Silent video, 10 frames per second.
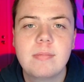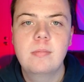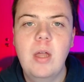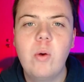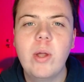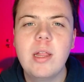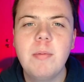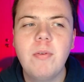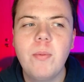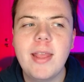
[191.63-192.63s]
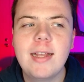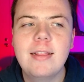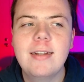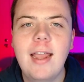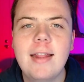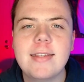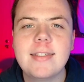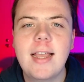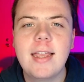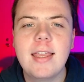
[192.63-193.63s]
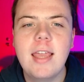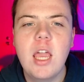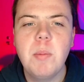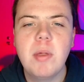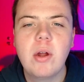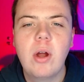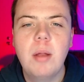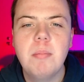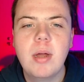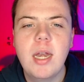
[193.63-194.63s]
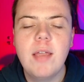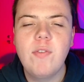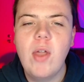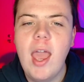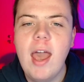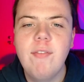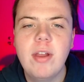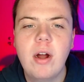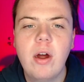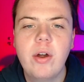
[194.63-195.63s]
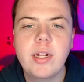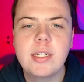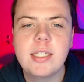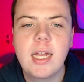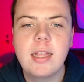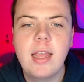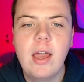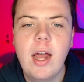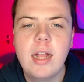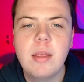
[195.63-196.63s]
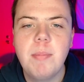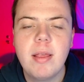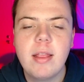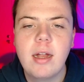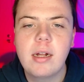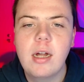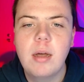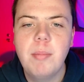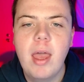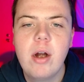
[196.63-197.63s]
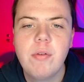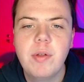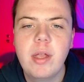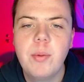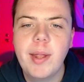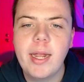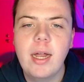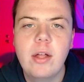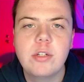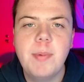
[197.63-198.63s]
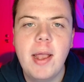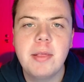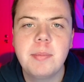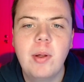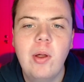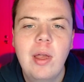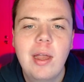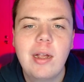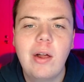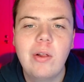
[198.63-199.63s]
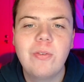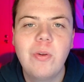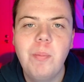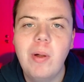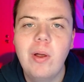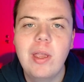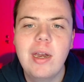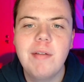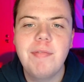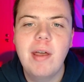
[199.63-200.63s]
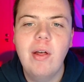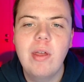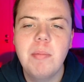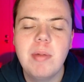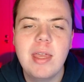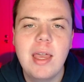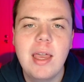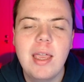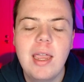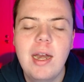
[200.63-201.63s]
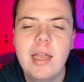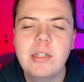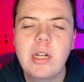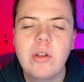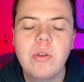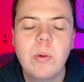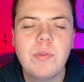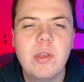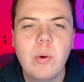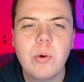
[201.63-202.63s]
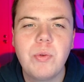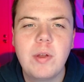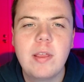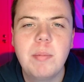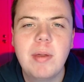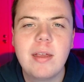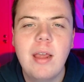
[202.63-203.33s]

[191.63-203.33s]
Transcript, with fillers: Now, quickly before we take a look at the second game here on Monday, if you haven't already checked out hottipbets.com, head over there. We got college basketball, college football, NFL, NBA, NHL, UFC, horse racing picks